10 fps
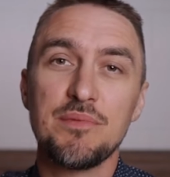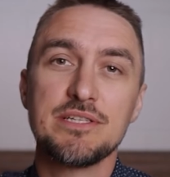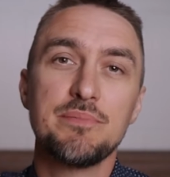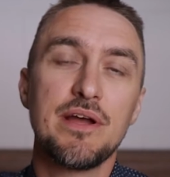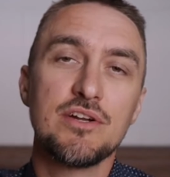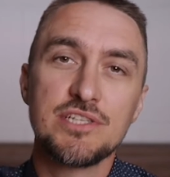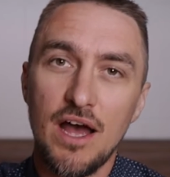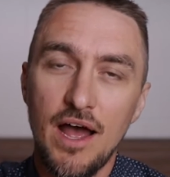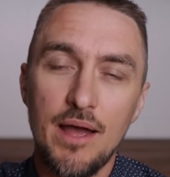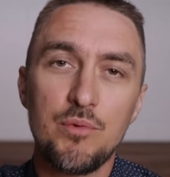in my spare
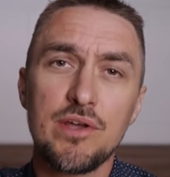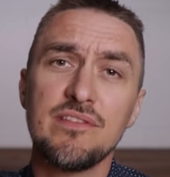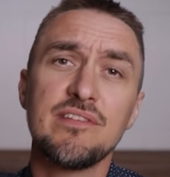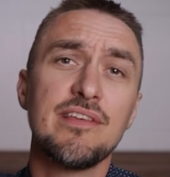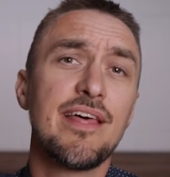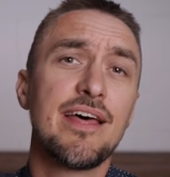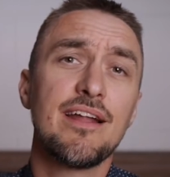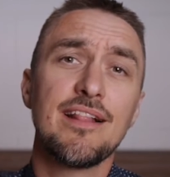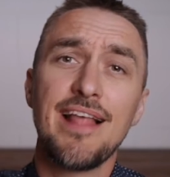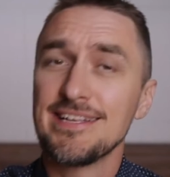time, we can see
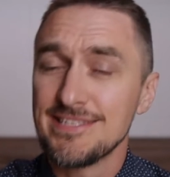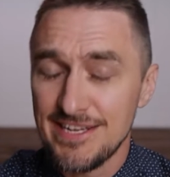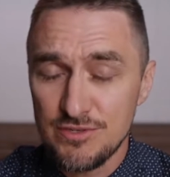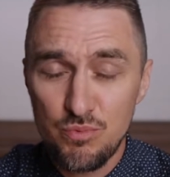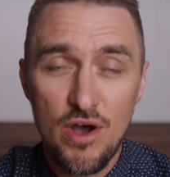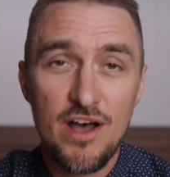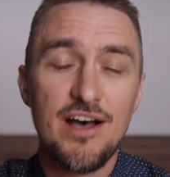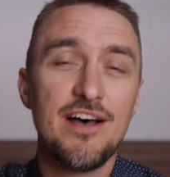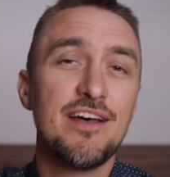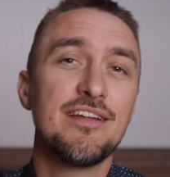that elastase
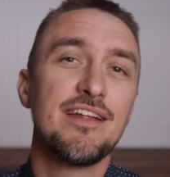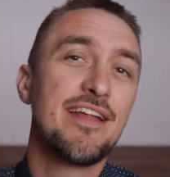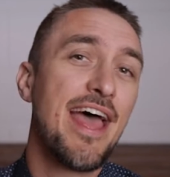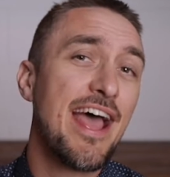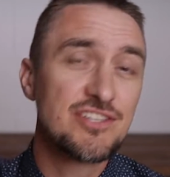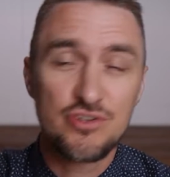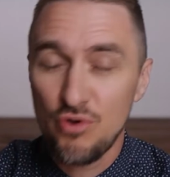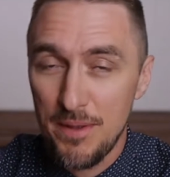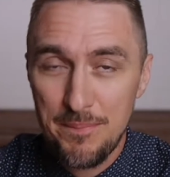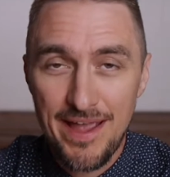1 and
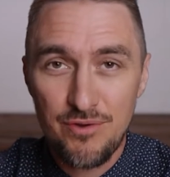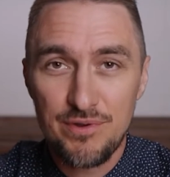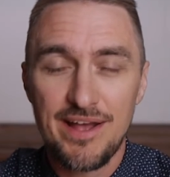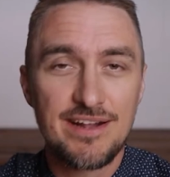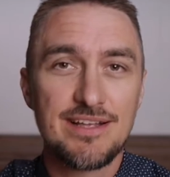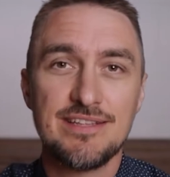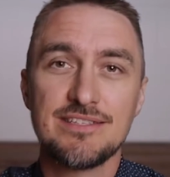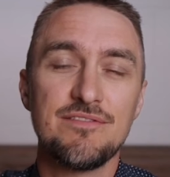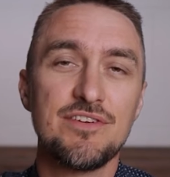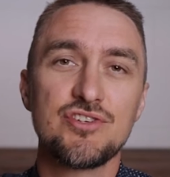exocrine pancreatic
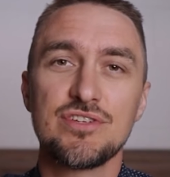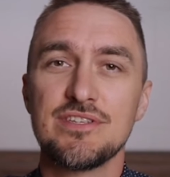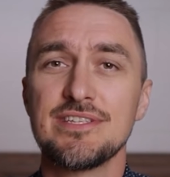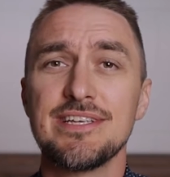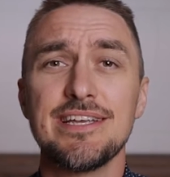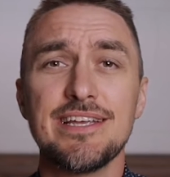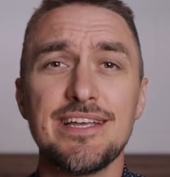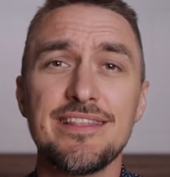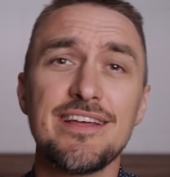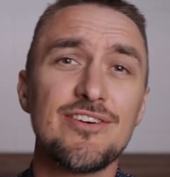
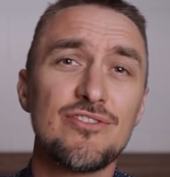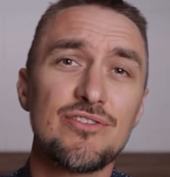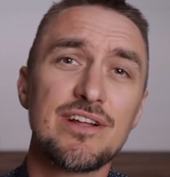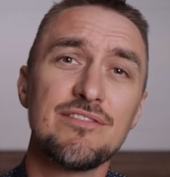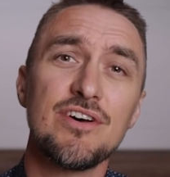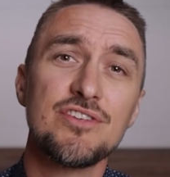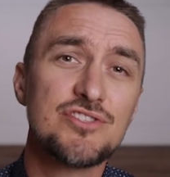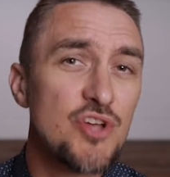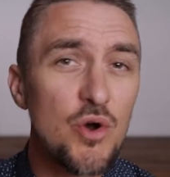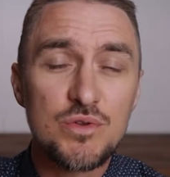insufficiency, they're kind of
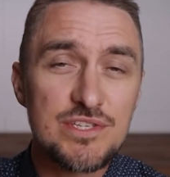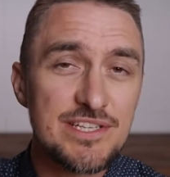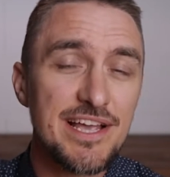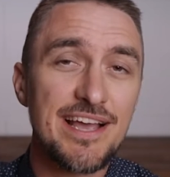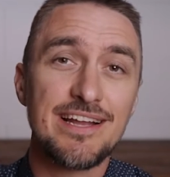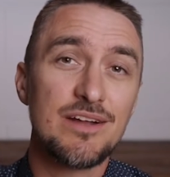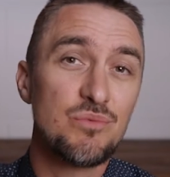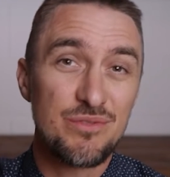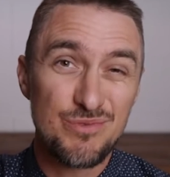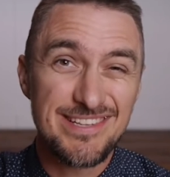associated
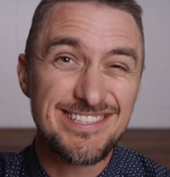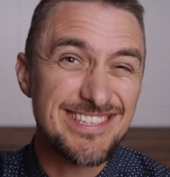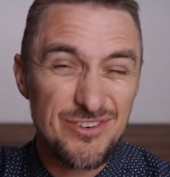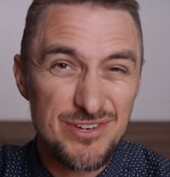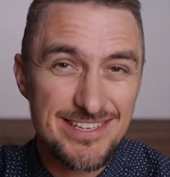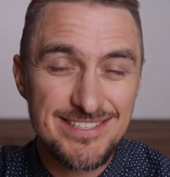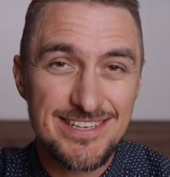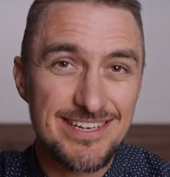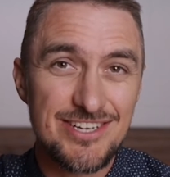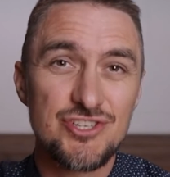with really serious
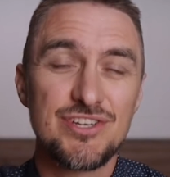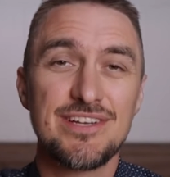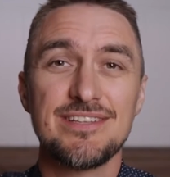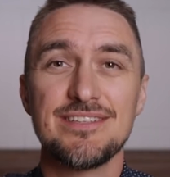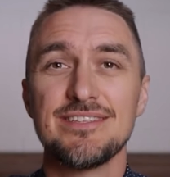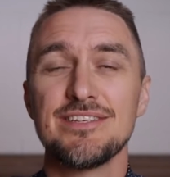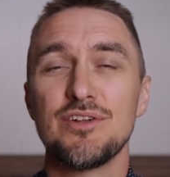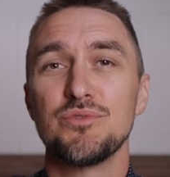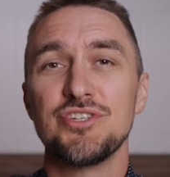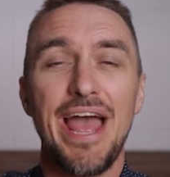conditions, you
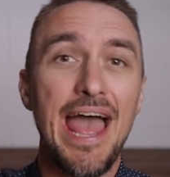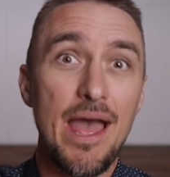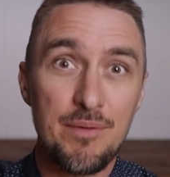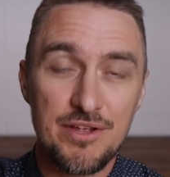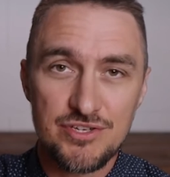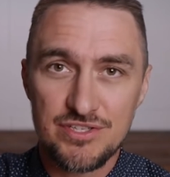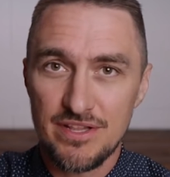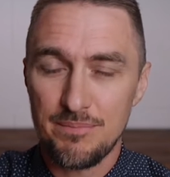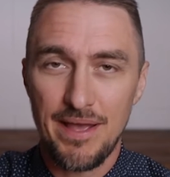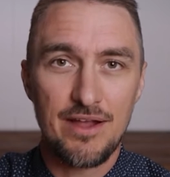know, damage
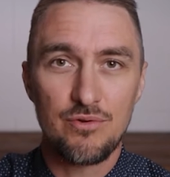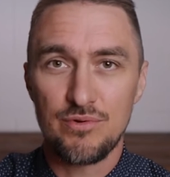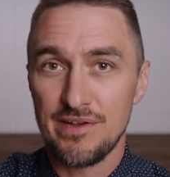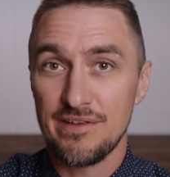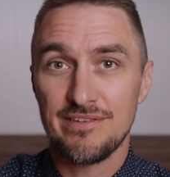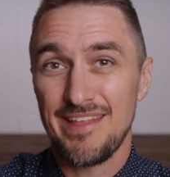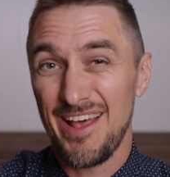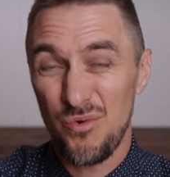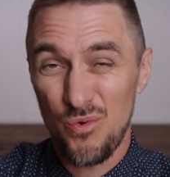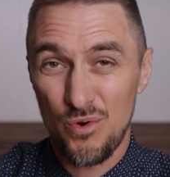to the pancreas,
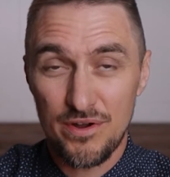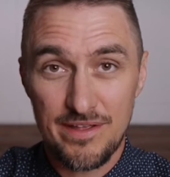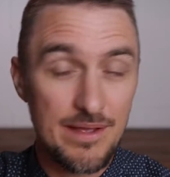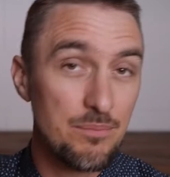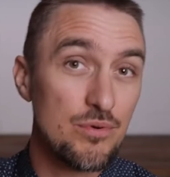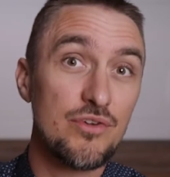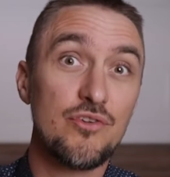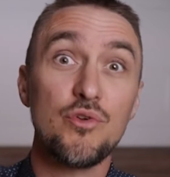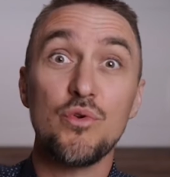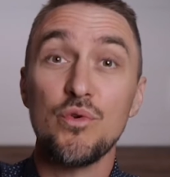that organ that
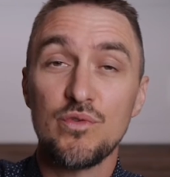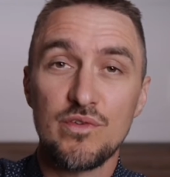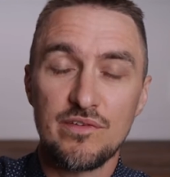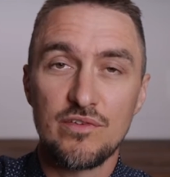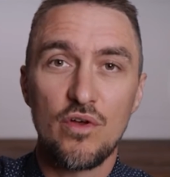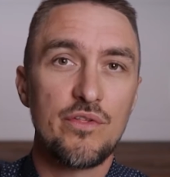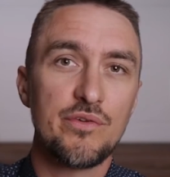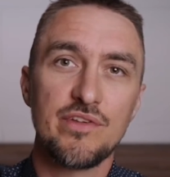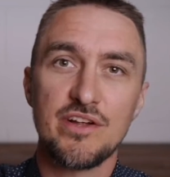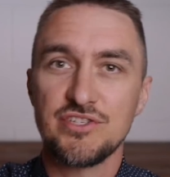produces all
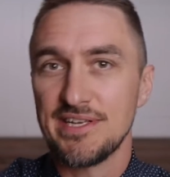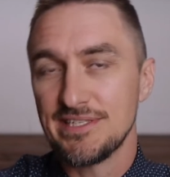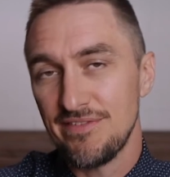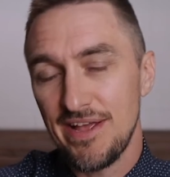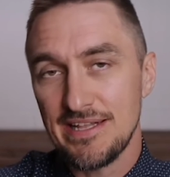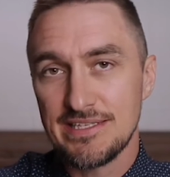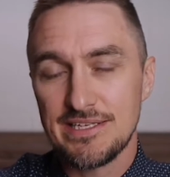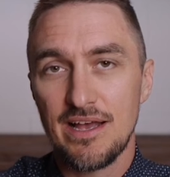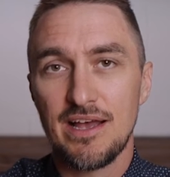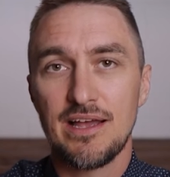those digestive
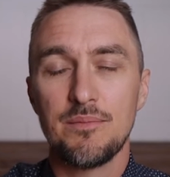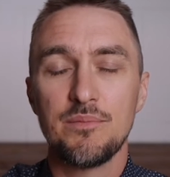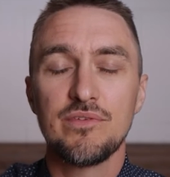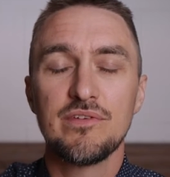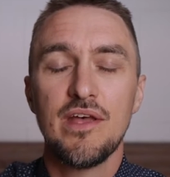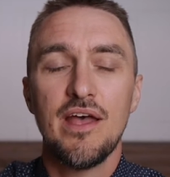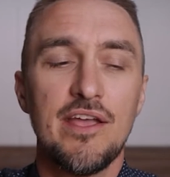enzymes,